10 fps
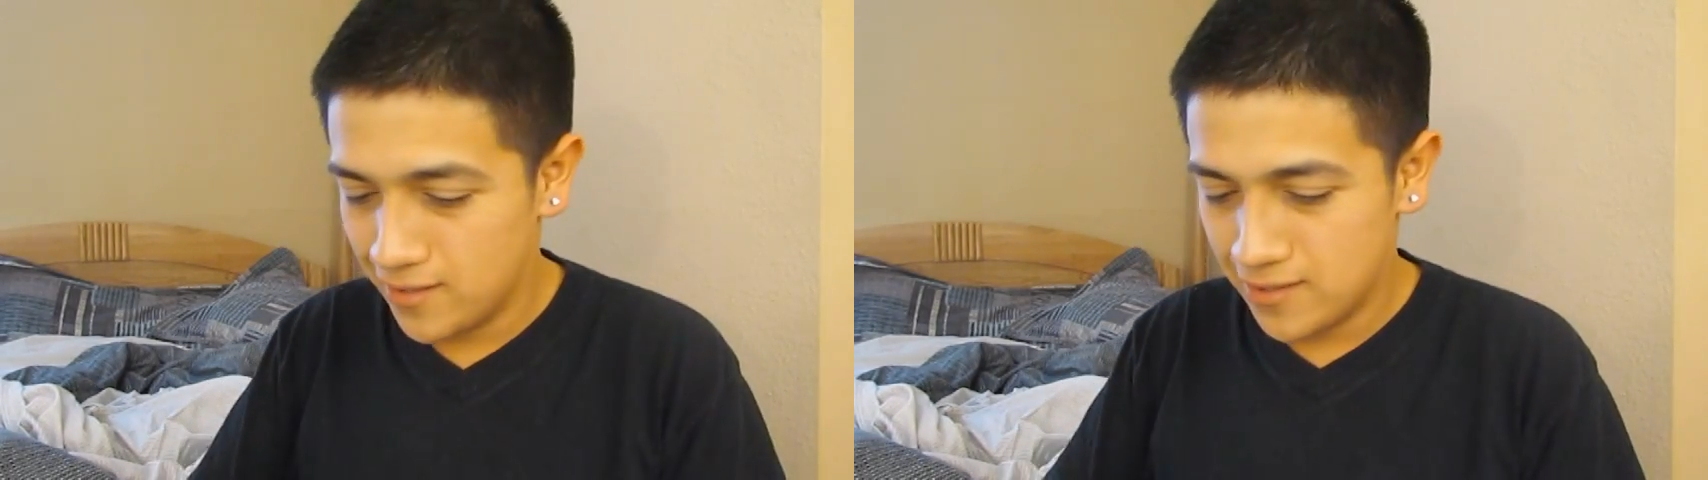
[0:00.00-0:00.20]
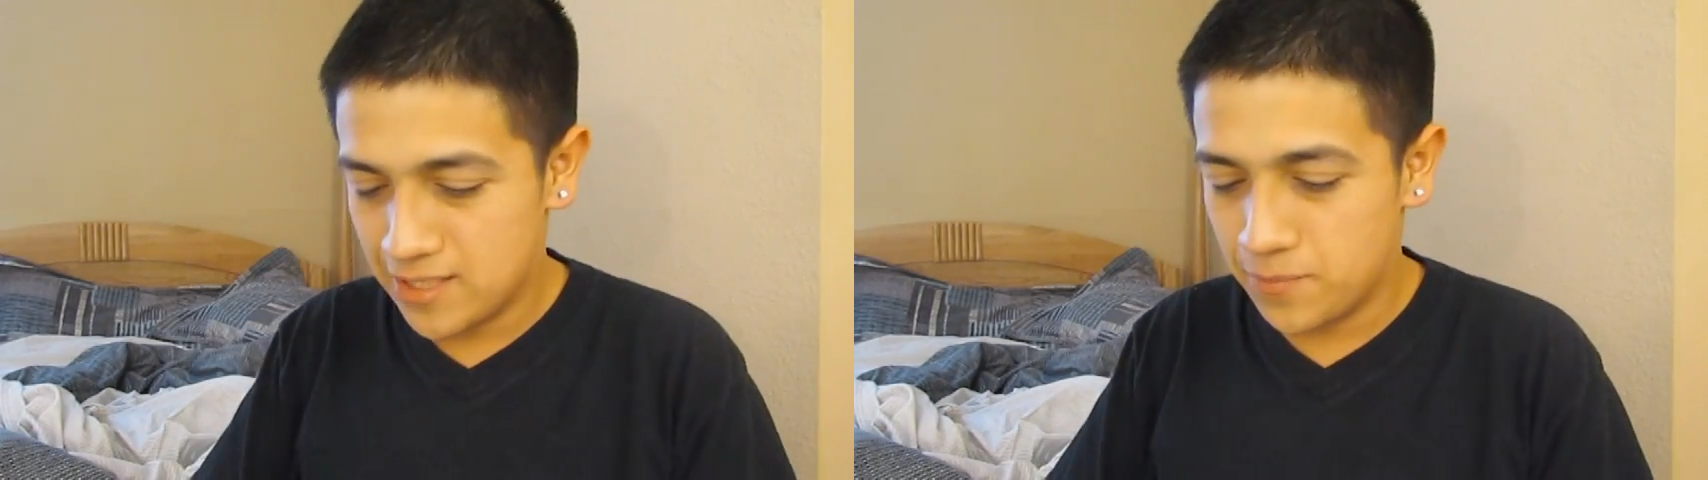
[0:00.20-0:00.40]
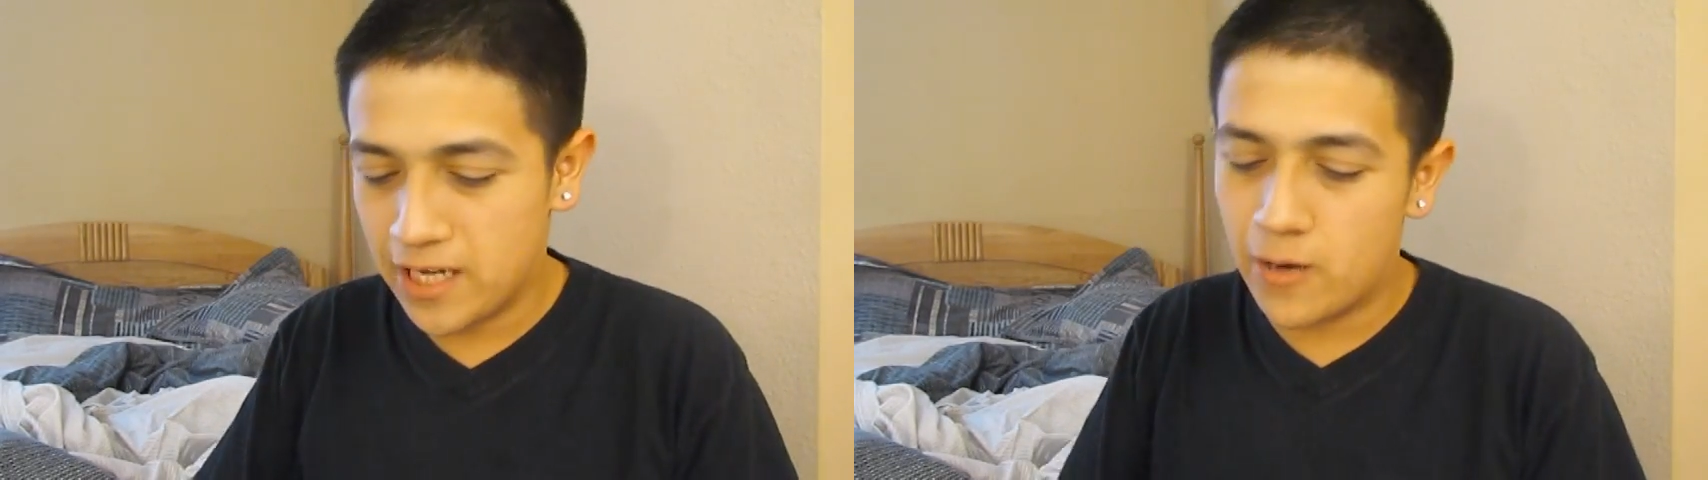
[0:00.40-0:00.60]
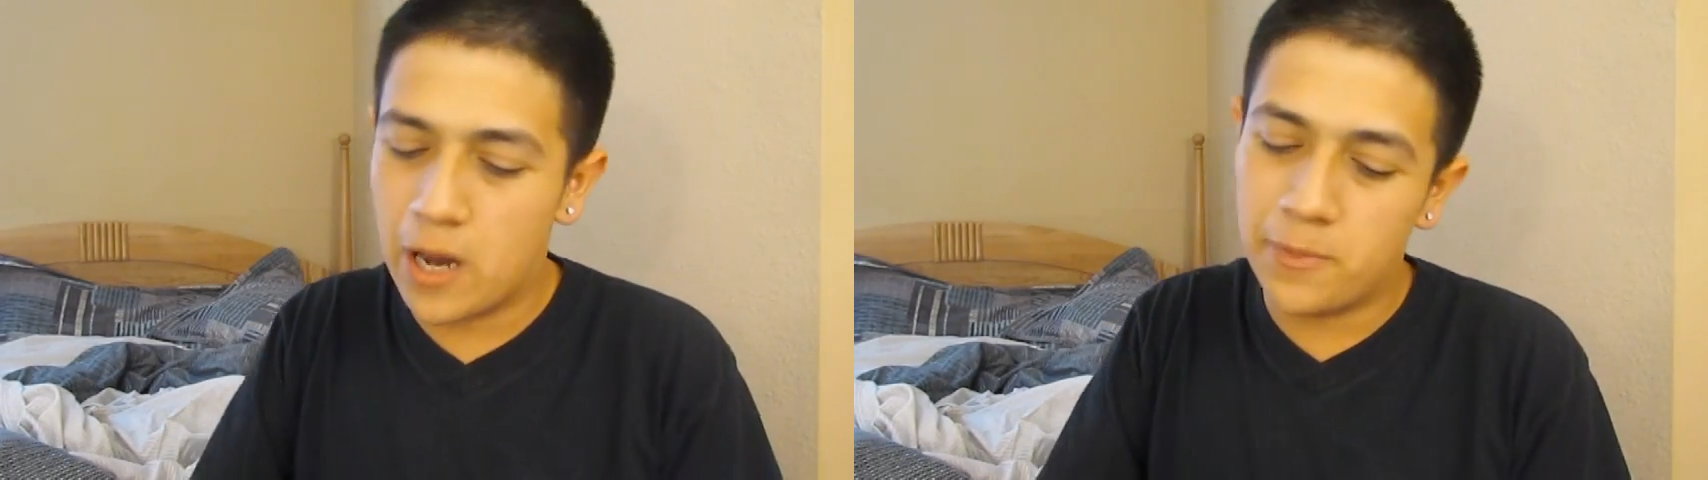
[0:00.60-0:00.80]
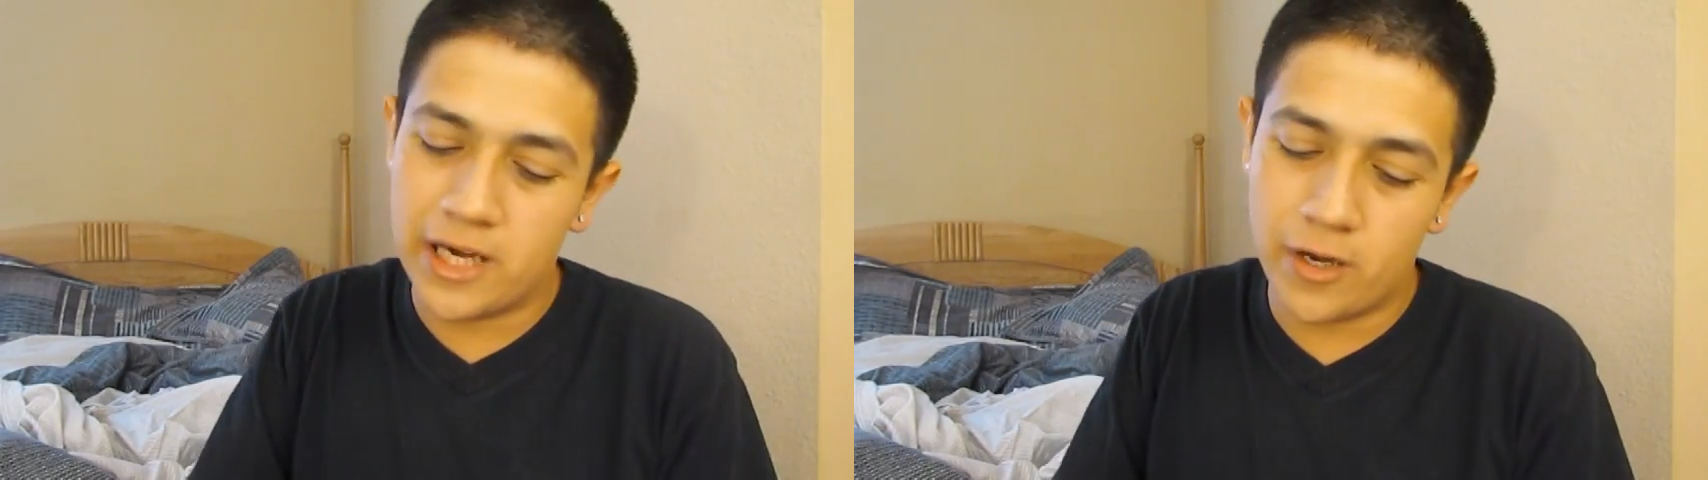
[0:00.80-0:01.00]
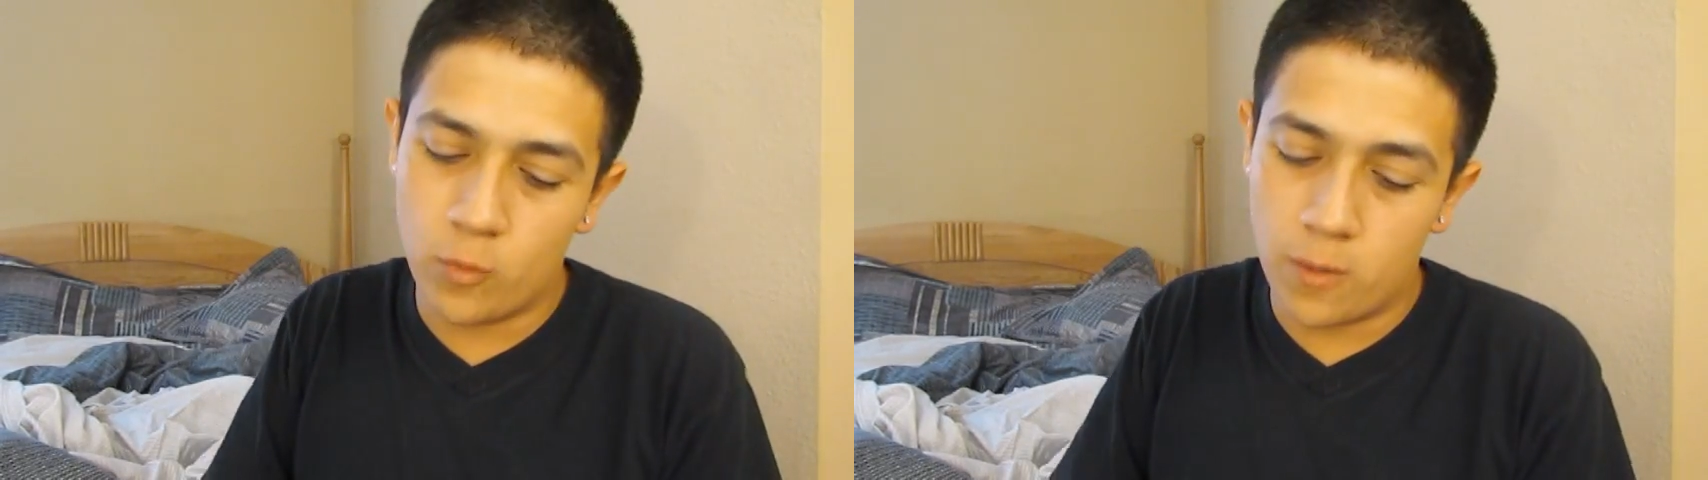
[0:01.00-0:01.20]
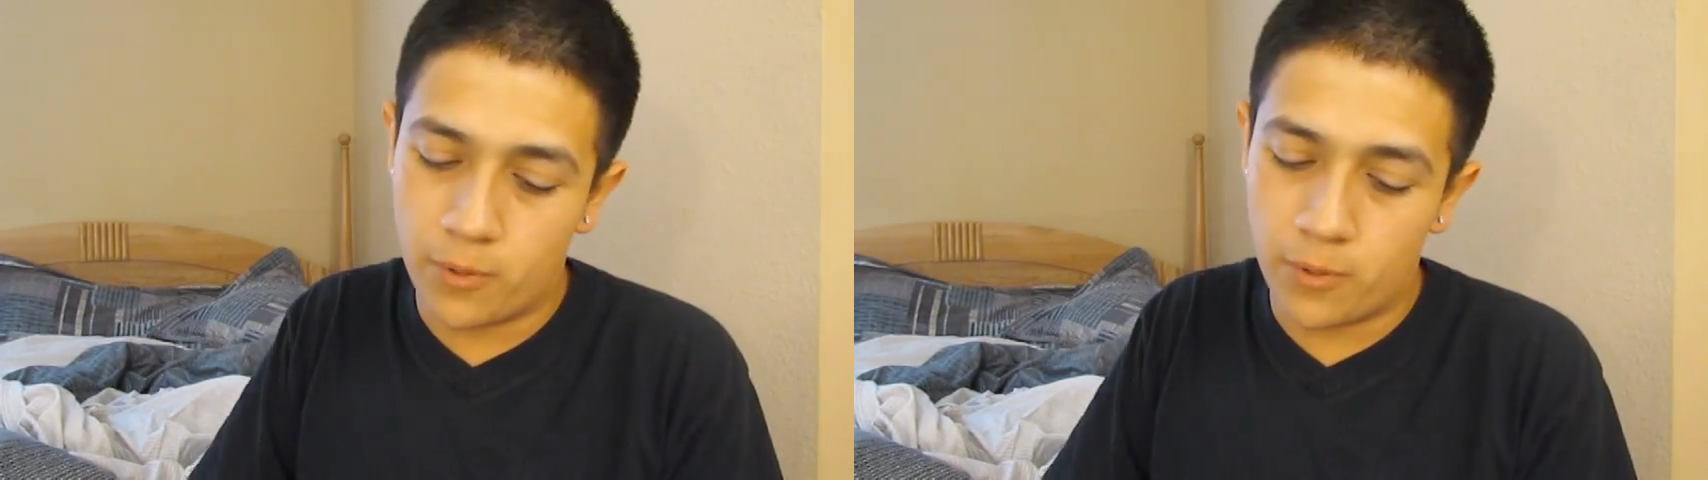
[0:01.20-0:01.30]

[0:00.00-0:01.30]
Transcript: Something I mean I don't wear